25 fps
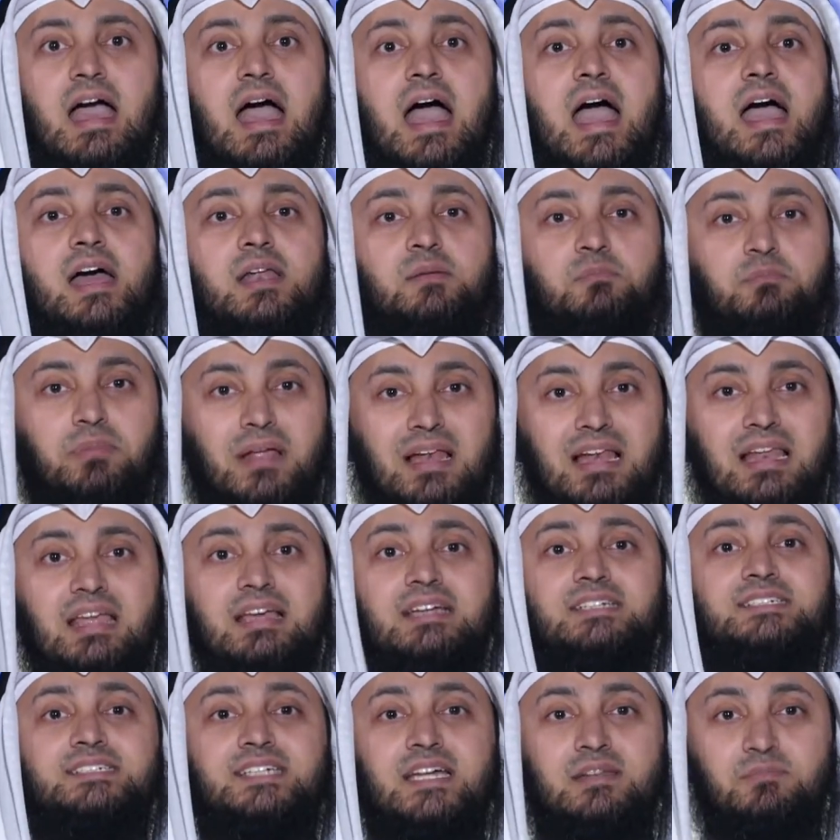and
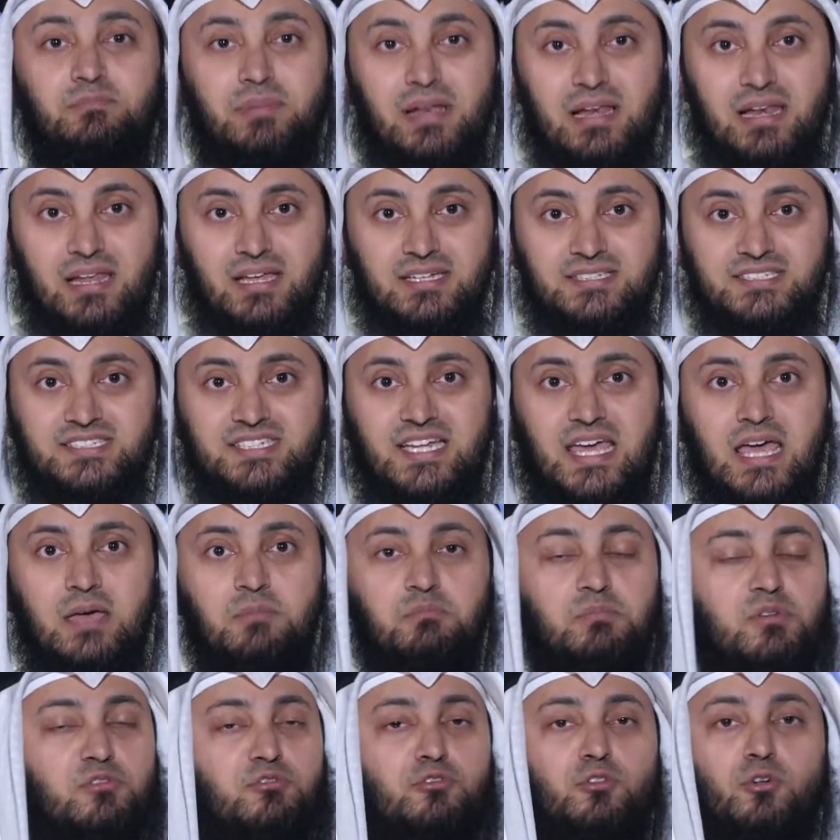billions
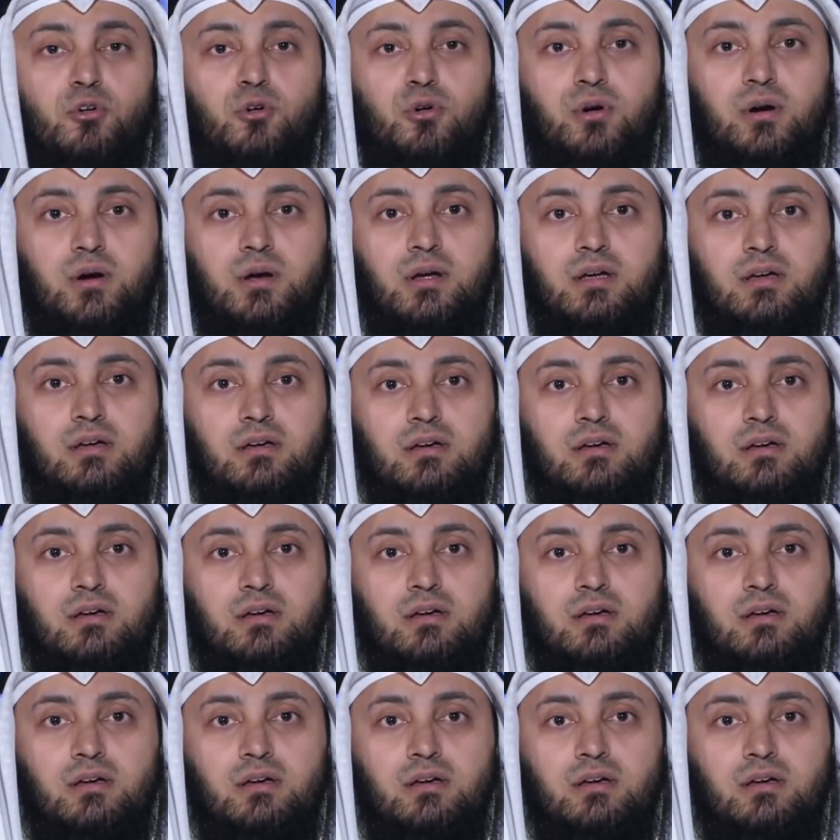came before,